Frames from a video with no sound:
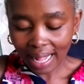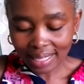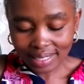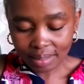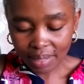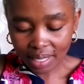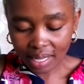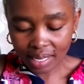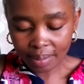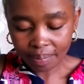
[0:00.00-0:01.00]

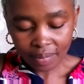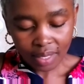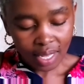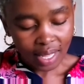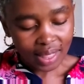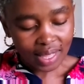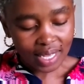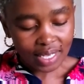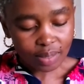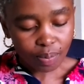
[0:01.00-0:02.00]
Ultimately,
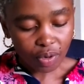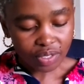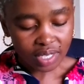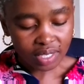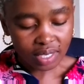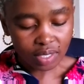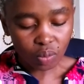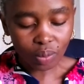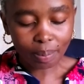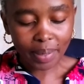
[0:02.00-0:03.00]
these processes
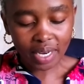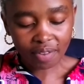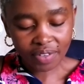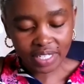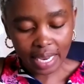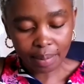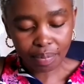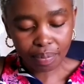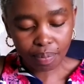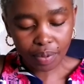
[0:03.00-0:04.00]
will benefit and
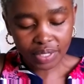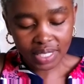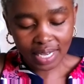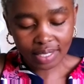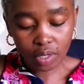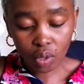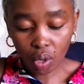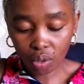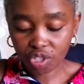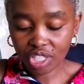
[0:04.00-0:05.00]
protect
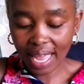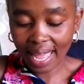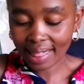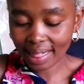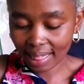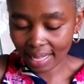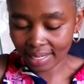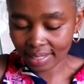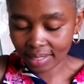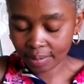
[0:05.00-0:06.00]
coach and
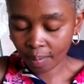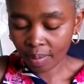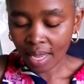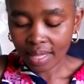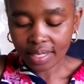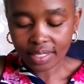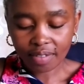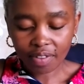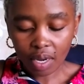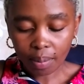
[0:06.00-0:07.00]
client. The
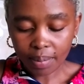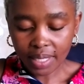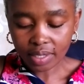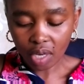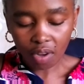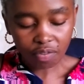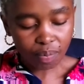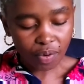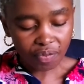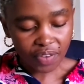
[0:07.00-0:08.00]
development of
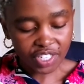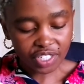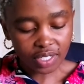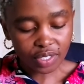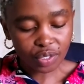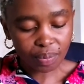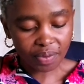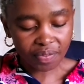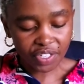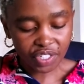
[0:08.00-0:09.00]
professional
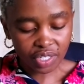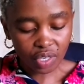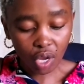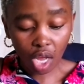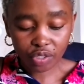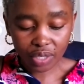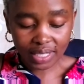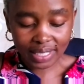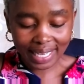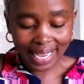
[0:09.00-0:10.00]
supervision,
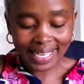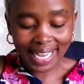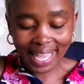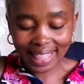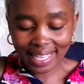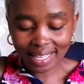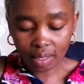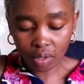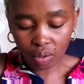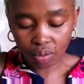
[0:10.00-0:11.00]
contracting, and
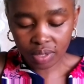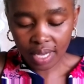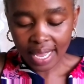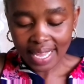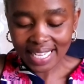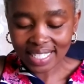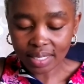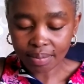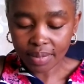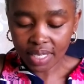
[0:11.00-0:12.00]
ethical codes is
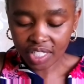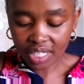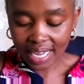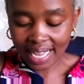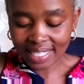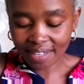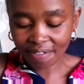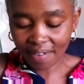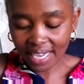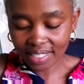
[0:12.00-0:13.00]
emerging as a
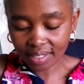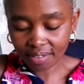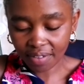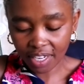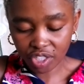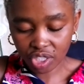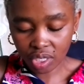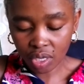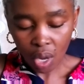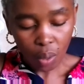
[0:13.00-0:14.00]
vital
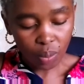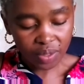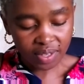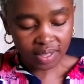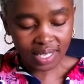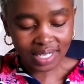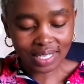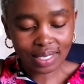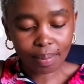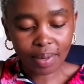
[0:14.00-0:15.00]
function within the
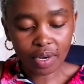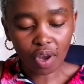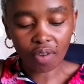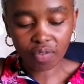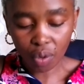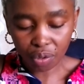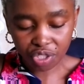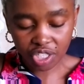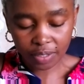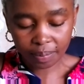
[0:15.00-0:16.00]
discipline of
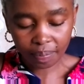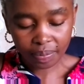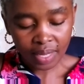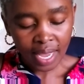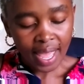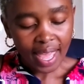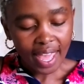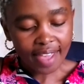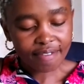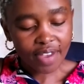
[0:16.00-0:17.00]
coaching.
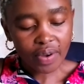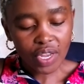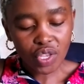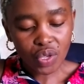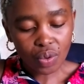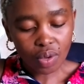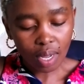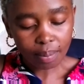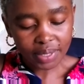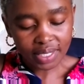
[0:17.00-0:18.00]
A very new
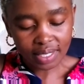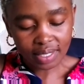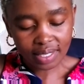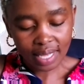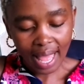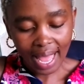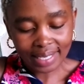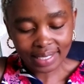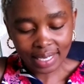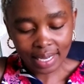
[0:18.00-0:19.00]
competence
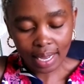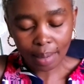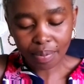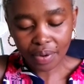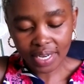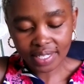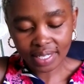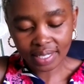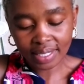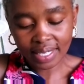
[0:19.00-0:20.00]
under
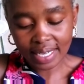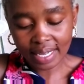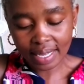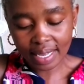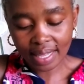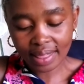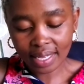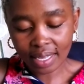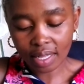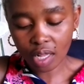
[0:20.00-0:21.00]
appraisal in
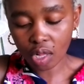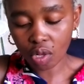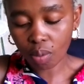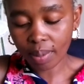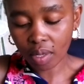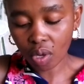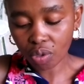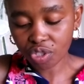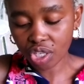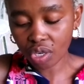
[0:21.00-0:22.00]
the global
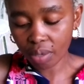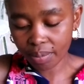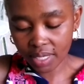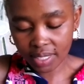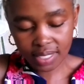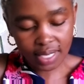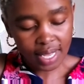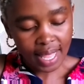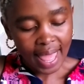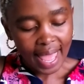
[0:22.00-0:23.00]
coaching
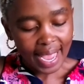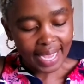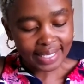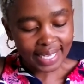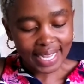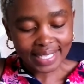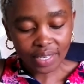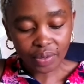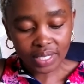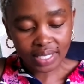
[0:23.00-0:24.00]
community, and as
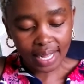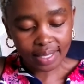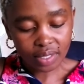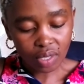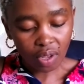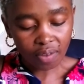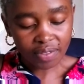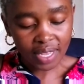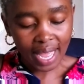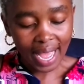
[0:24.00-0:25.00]
a result of
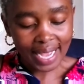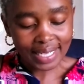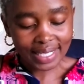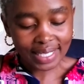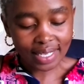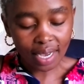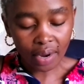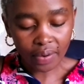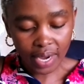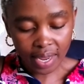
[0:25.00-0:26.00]
the
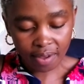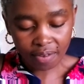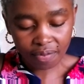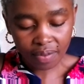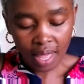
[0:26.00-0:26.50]
ICRF,